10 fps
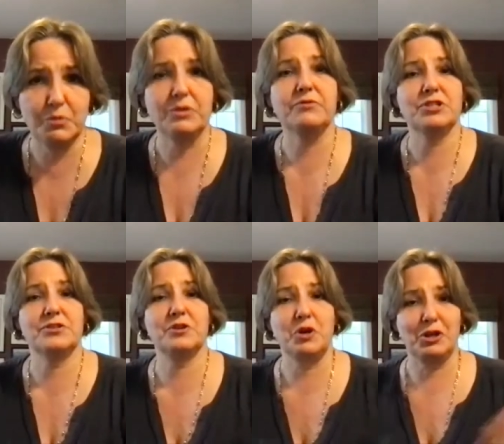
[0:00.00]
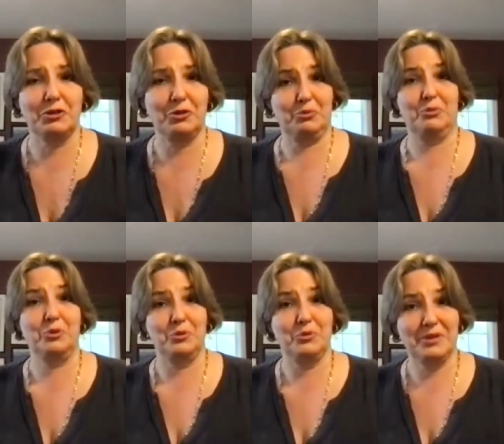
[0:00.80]
We've just gone
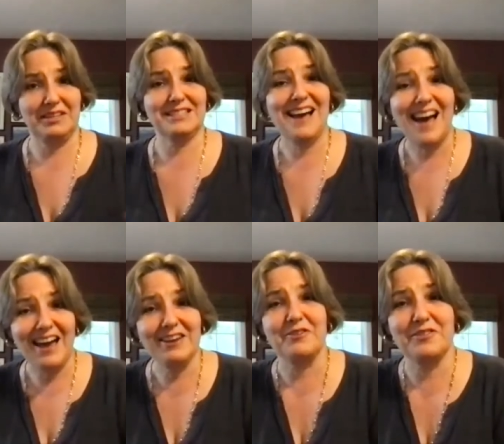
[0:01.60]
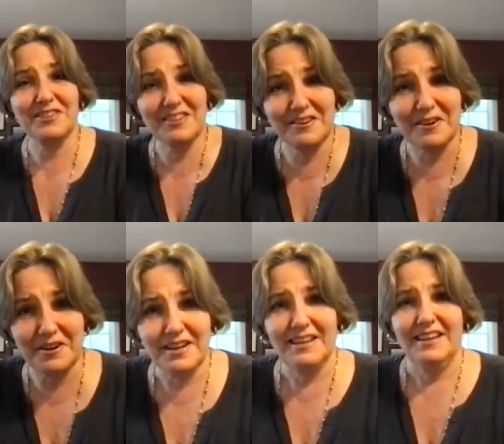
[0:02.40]
through an entire year
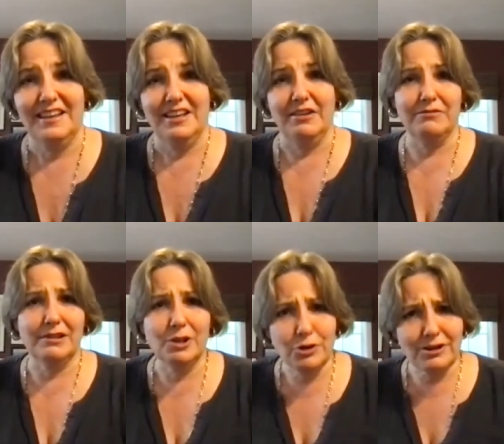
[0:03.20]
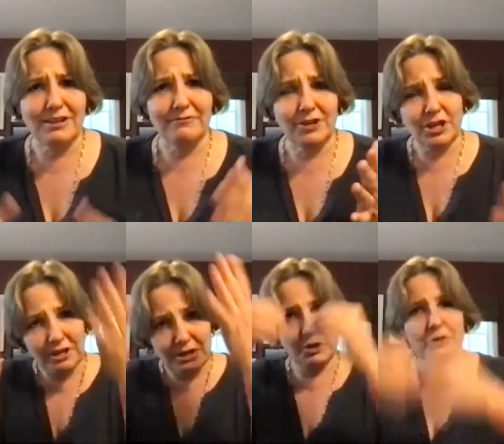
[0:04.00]
of learning via
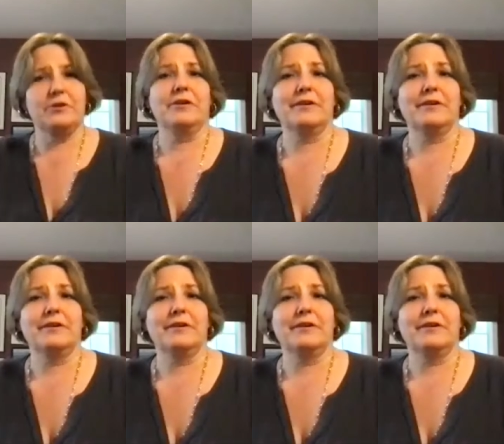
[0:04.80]
computer.